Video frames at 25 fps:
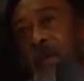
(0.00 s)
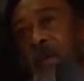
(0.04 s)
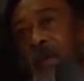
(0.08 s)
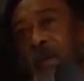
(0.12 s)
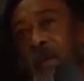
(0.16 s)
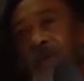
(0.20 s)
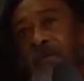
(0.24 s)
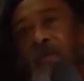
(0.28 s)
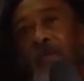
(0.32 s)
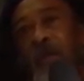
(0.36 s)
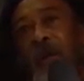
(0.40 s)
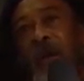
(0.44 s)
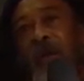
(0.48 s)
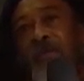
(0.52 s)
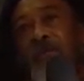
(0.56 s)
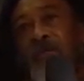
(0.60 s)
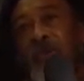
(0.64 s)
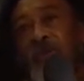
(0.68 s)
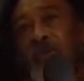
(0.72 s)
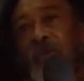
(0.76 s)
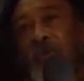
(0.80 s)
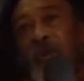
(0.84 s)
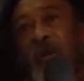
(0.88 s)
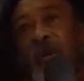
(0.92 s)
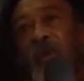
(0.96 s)
if one
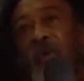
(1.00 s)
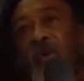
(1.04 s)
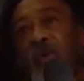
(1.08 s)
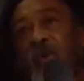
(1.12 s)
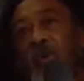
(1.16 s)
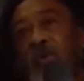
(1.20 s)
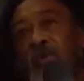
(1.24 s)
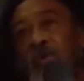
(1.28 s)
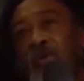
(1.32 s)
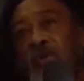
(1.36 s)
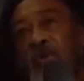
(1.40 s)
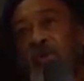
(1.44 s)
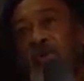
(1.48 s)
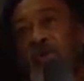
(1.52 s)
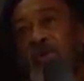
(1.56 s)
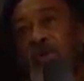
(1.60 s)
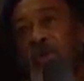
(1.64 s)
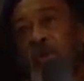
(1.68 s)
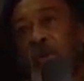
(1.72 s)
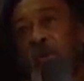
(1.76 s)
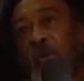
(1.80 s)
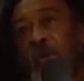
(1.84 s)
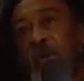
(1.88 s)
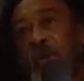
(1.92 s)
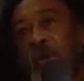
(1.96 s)
fisherman goes to the
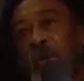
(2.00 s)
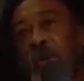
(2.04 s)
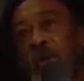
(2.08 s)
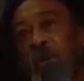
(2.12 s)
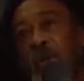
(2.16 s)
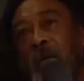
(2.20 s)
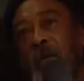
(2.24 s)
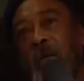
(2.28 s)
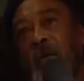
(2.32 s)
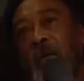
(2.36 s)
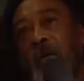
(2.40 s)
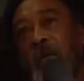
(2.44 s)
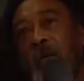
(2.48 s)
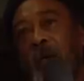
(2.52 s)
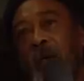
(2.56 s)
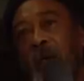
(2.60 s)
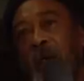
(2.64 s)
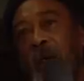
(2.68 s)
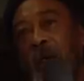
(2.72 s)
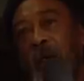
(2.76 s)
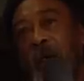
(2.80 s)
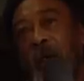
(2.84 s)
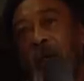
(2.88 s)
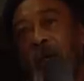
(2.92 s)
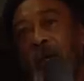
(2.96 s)
sea with a
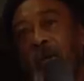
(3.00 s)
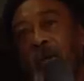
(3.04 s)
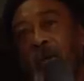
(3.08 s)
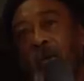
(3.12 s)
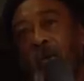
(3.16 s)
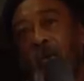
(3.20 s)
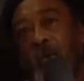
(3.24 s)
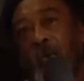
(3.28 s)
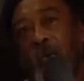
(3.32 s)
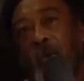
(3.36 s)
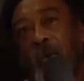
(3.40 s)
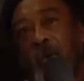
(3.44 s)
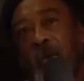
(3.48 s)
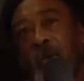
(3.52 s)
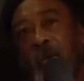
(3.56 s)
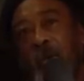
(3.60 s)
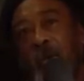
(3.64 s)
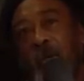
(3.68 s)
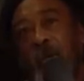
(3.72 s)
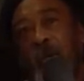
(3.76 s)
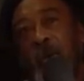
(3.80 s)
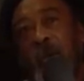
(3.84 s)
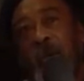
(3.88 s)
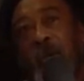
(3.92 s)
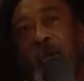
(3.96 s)
line and a hook,
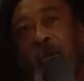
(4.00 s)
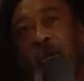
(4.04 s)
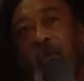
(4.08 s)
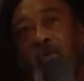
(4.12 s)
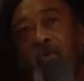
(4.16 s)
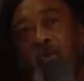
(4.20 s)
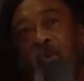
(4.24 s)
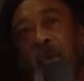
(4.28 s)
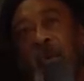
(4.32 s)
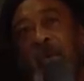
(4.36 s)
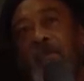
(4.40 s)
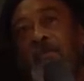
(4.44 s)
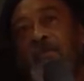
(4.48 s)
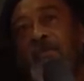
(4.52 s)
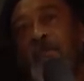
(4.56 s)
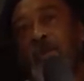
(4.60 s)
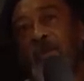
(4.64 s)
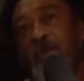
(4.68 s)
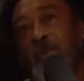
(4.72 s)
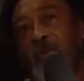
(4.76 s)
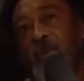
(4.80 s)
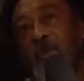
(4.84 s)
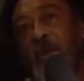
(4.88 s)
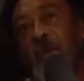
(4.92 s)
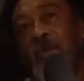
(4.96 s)
he may catch one
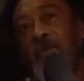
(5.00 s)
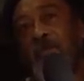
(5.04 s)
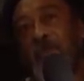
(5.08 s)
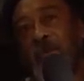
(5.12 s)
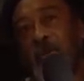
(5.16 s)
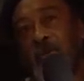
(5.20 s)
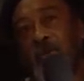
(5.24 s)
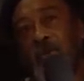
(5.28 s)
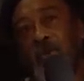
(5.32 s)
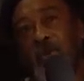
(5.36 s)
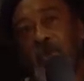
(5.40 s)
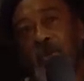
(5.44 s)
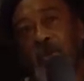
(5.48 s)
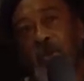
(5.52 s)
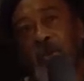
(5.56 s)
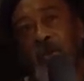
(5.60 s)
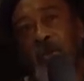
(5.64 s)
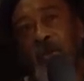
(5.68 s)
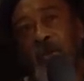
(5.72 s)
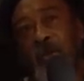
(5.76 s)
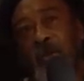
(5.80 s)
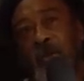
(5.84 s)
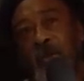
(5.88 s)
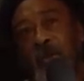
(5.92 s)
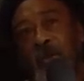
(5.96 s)
fish
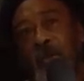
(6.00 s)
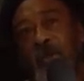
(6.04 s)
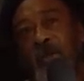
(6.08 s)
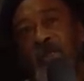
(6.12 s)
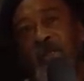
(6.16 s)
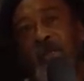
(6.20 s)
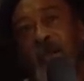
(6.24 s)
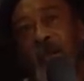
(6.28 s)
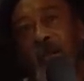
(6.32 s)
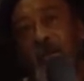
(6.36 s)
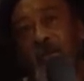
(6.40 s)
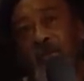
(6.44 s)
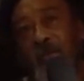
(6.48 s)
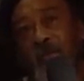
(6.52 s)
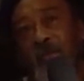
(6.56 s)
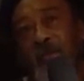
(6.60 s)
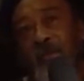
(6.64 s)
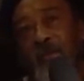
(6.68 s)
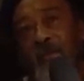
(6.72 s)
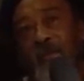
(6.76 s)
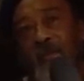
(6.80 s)
at a time.